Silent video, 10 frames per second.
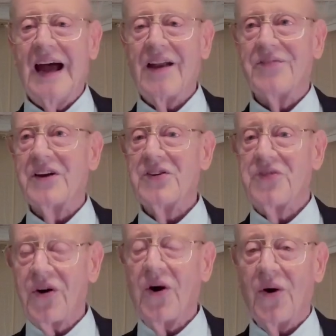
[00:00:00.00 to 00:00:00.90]
out of
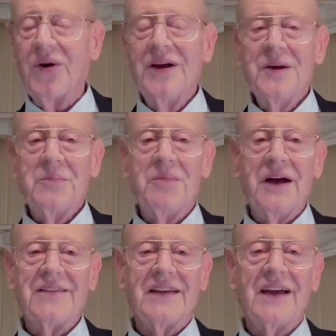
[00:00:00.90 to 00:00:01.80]
control control.
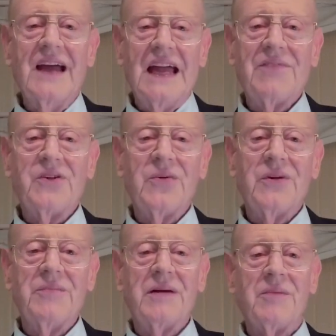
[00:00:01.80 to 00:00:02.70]
But uh, if you
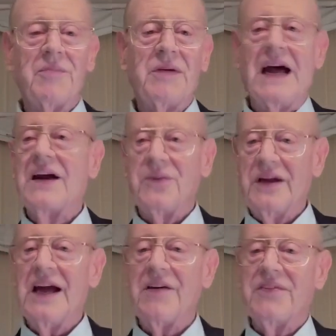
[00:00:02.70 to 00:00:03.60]
remember back,
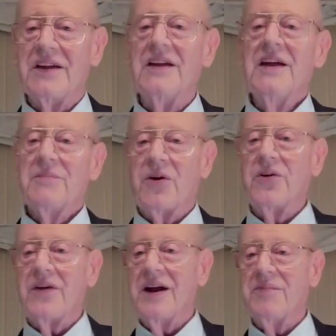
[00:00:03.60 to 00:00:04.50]
we have the
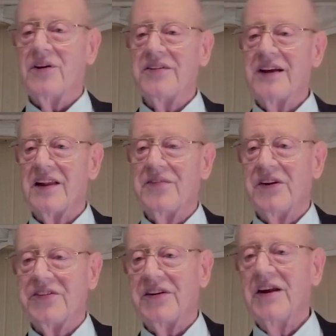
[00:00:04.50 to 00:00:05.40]
program on
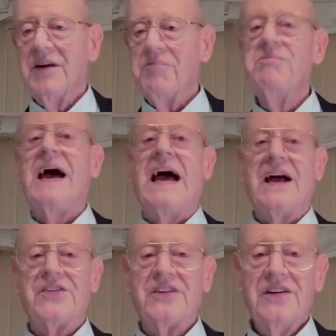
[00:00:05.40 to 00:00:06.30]
television,
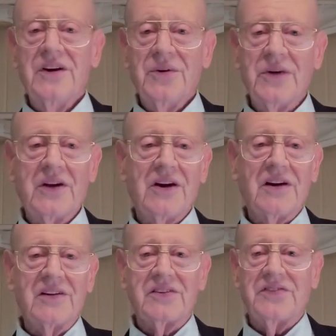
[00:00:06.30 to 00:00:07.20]
MASH.
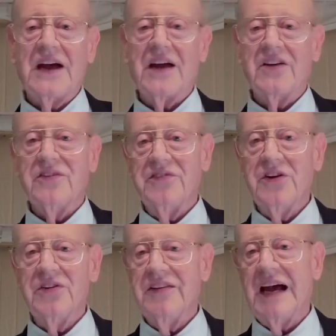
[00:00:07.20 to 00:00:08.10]
Regardless of how you
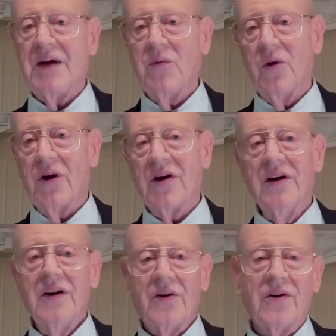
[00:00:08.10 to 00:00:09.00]
viewed that
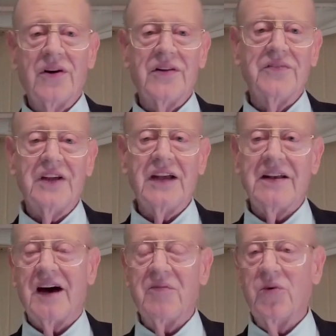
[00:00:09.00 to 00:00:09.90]
war or the
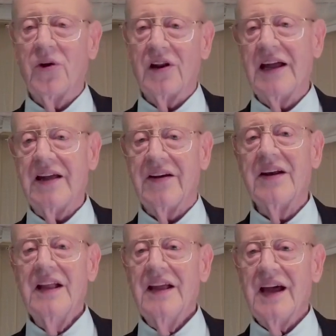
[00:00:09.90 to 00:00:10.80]
Vietnam War
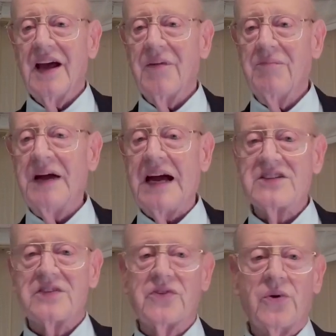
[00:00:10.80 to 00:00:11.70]
later, uh,
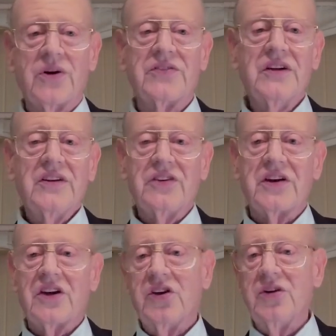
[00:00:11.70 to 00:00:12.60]
MASH, of course,
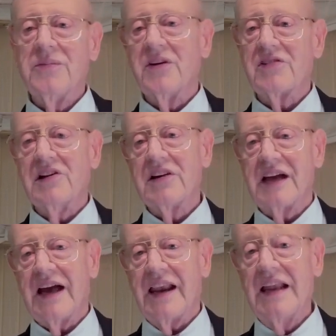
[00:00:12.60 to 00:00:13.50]
took a humorous look
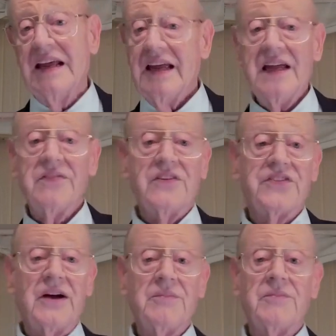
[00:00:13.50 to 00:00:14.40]
at it. Even
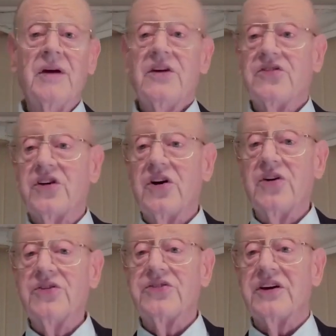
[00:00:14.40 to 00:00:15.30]
some
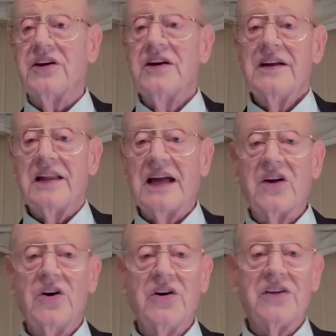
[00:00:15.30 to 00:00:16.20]
shows uh, like
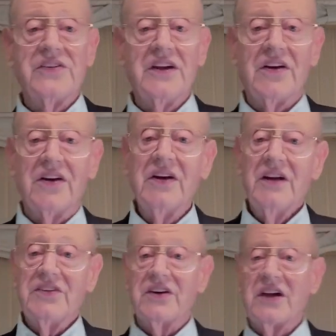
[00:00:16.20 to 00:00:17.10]
Hogan's Hero
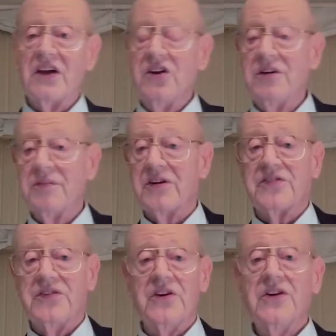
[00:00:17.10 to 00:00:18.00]
took a
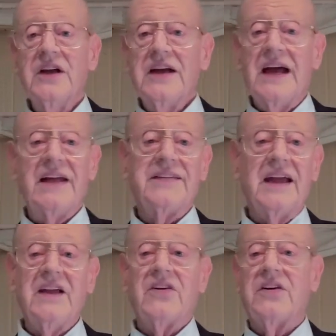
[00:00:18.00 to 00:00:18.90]
humorous view at
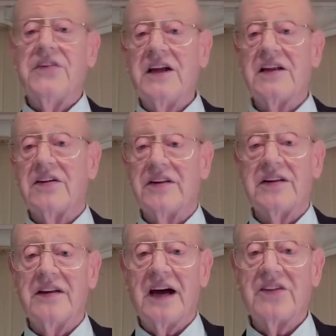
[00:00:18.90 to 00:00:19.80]
Adolf Hitler and
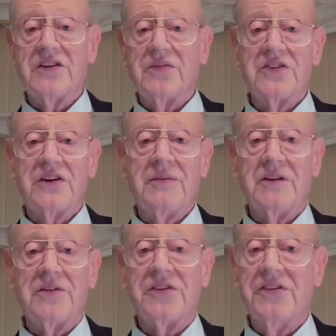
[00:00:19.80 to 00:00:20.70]
the Nazi regime,
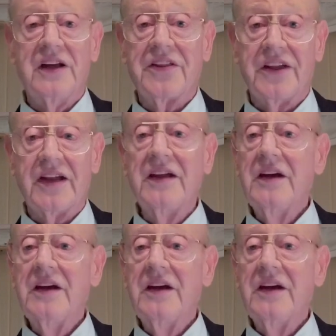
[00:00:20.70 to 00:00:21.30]
and there was nothing